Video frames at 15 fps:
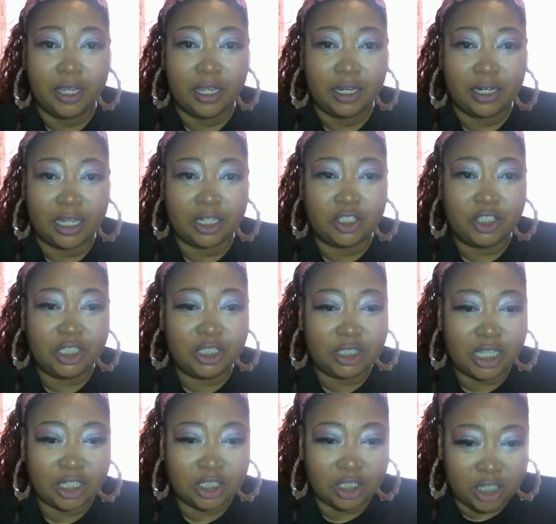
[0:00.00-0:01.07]
Like, she's
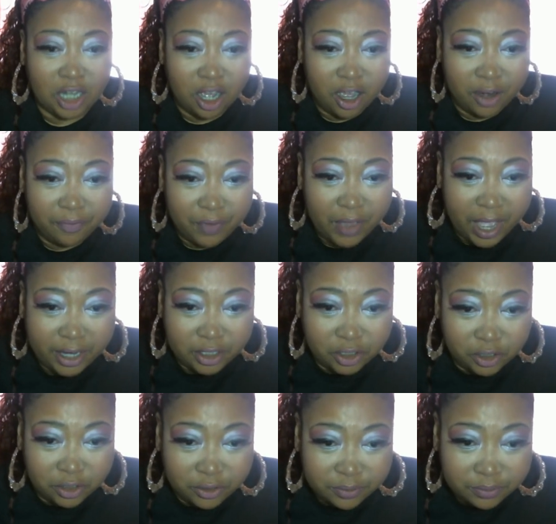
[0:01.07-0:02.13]
such a non-factor.